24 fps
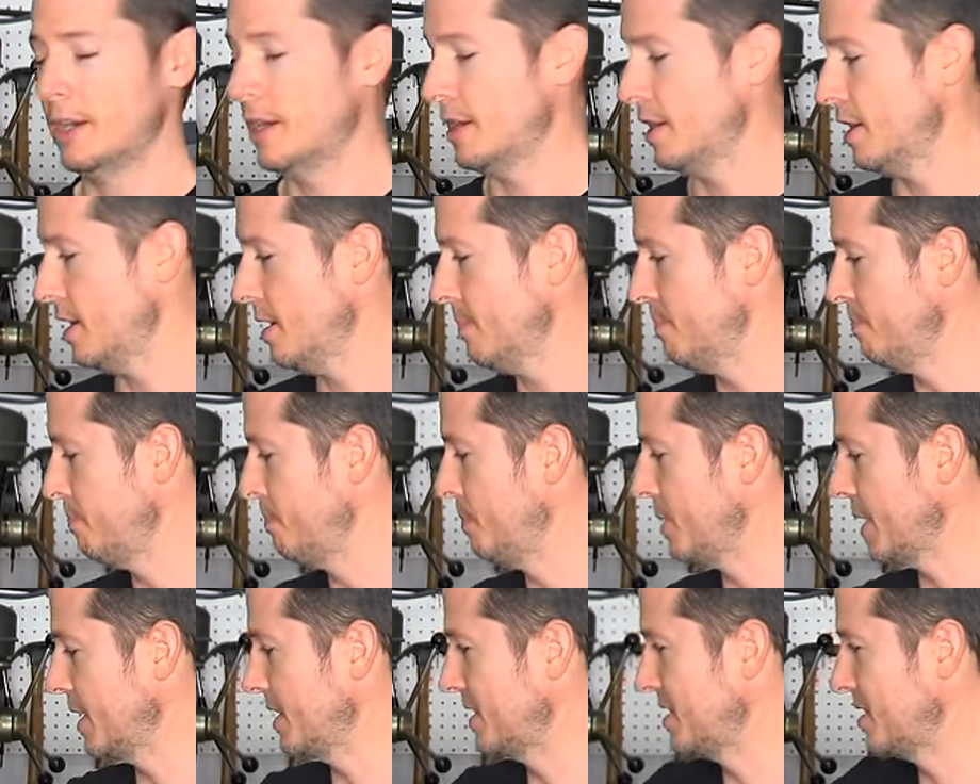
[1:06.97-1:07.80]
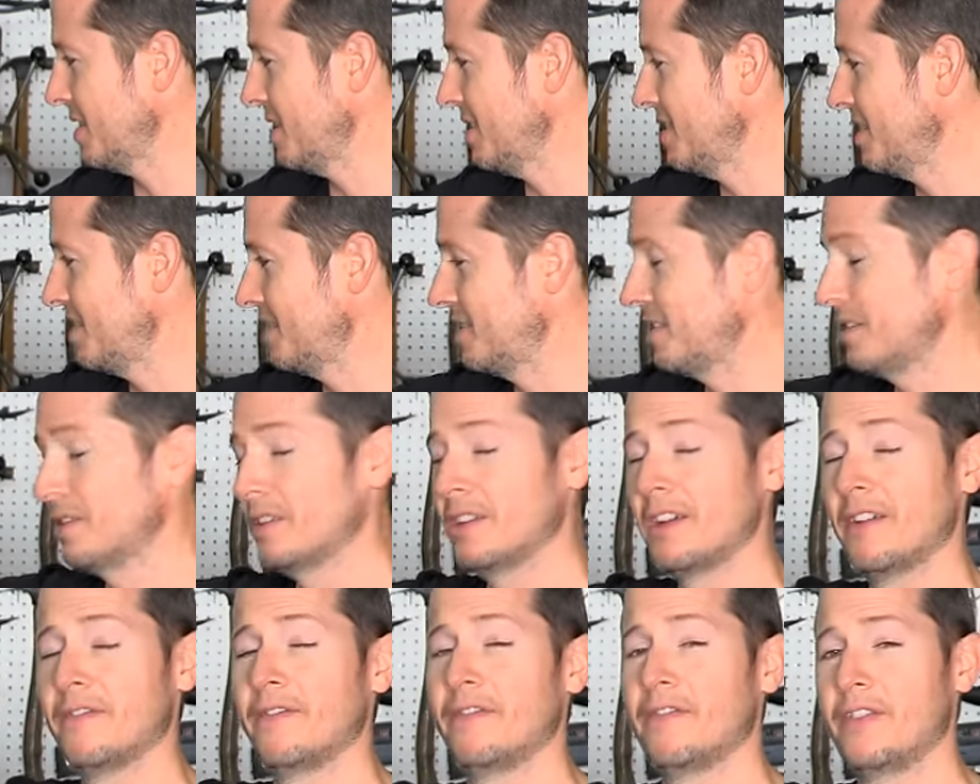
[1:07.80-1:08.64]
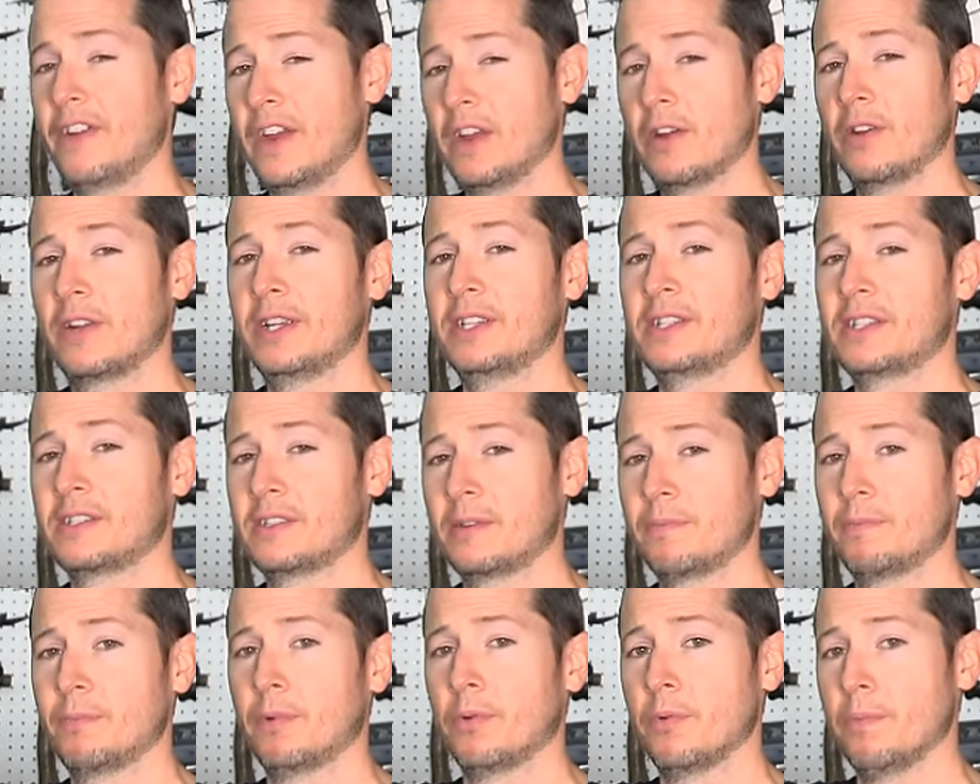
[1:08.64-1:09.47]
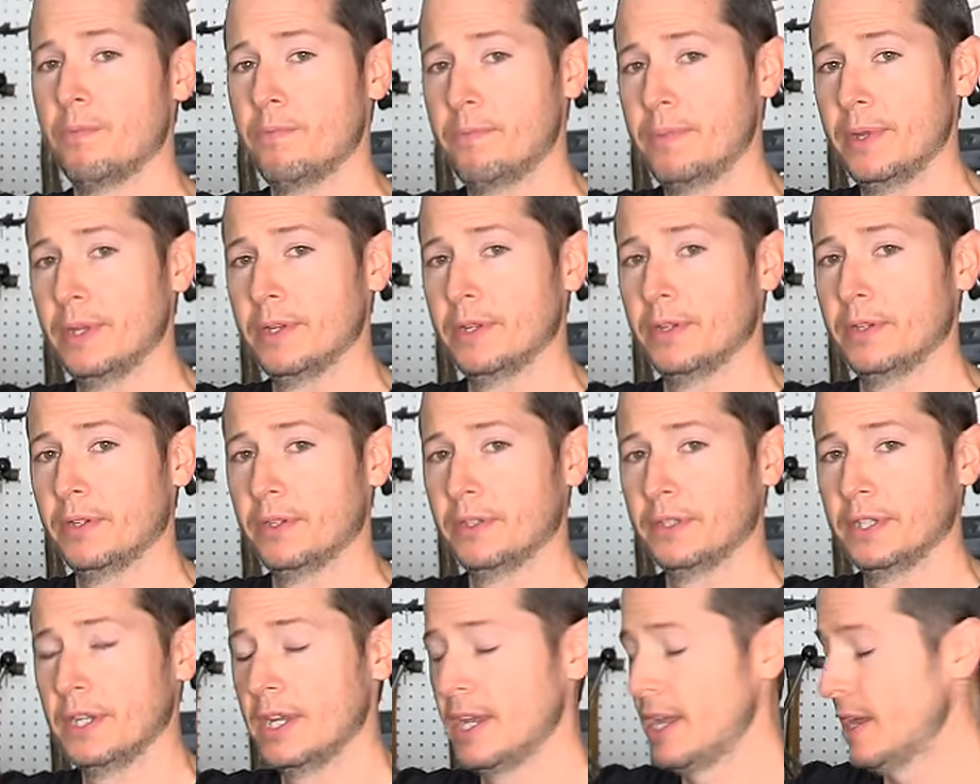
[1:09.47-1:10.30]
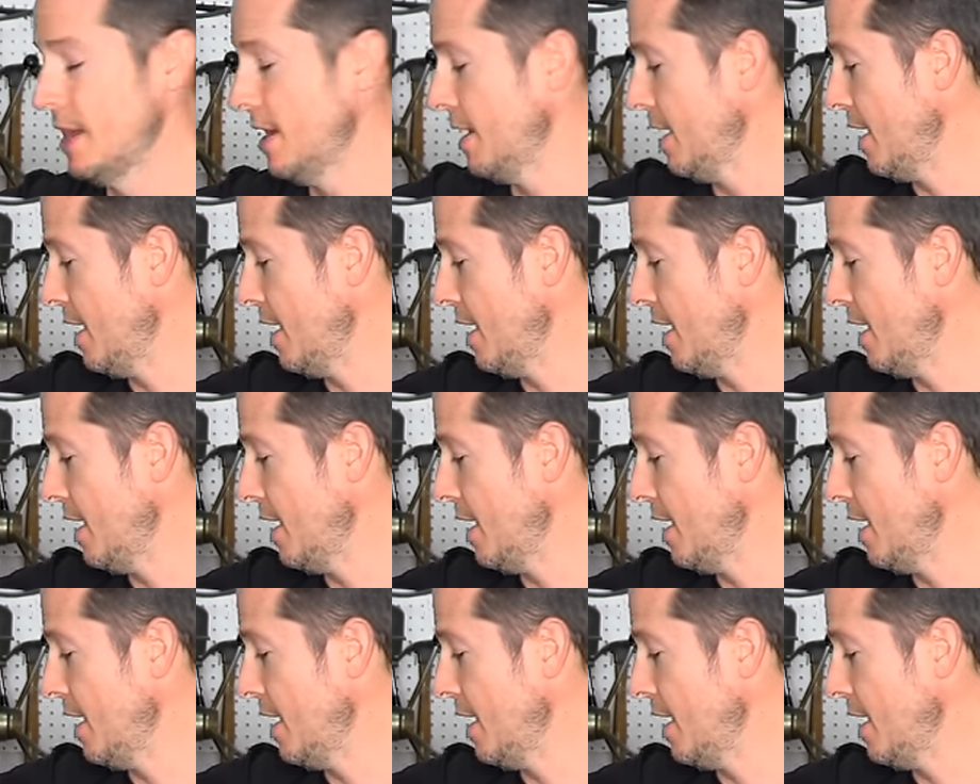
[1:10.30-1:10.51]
uh, but it's still a very simple build